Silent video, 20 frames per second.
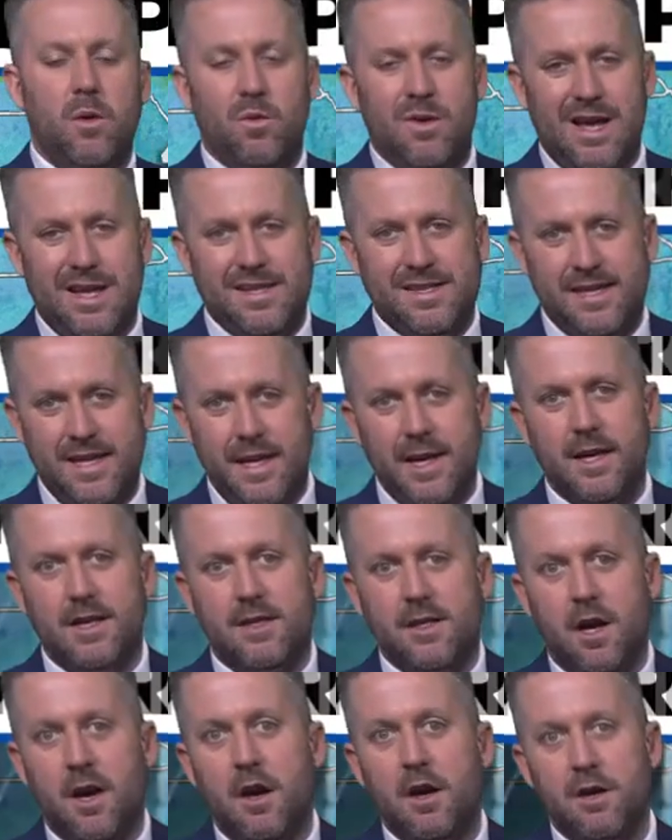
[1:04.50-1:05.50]
we're not seeing a
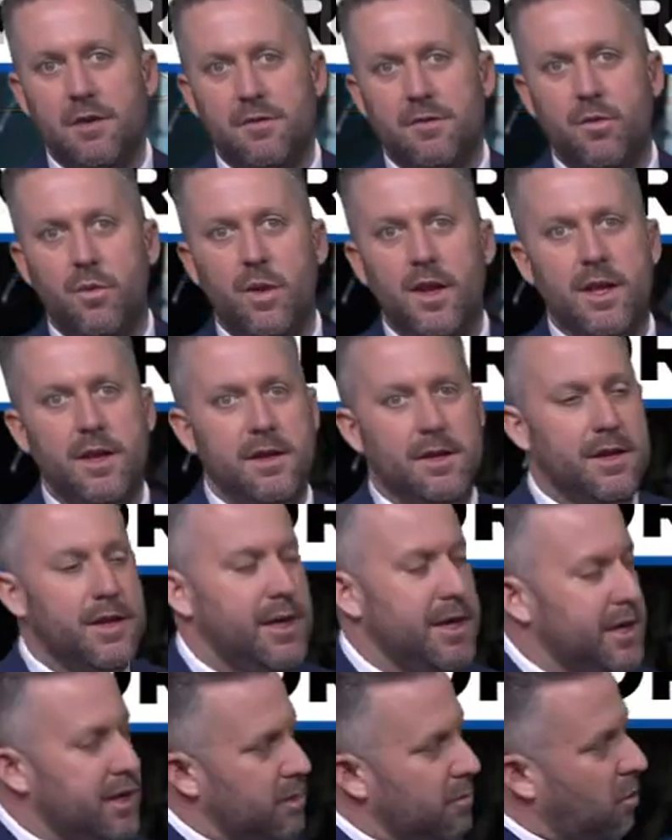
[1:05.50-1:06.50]
ton of wind.
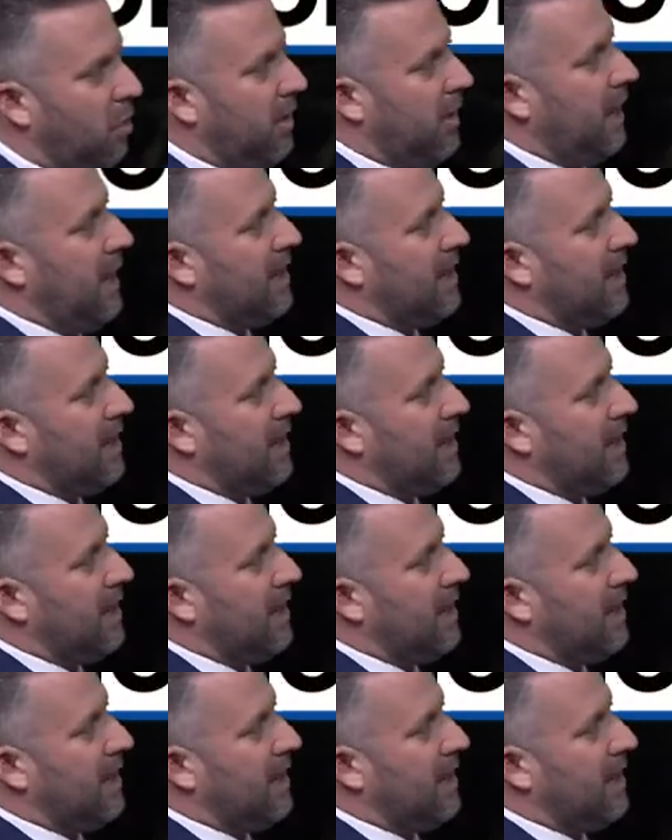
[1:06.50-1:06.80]
Your morning